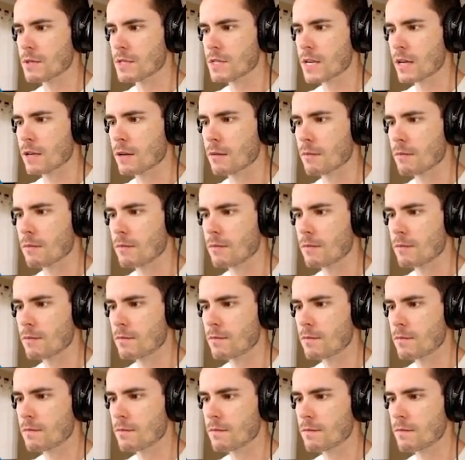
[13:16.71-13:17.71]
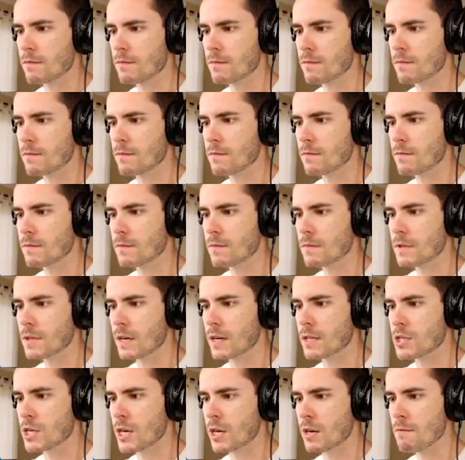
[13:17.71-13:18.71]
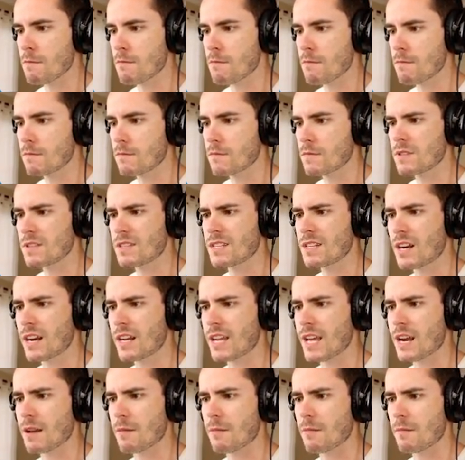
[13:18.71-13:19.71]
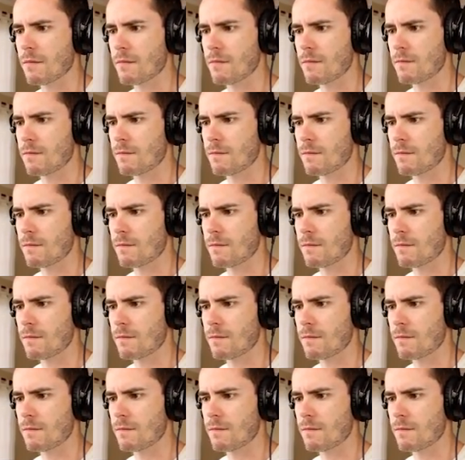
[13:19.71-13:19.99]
Let's kill him. Did I shoot him? Did I get him?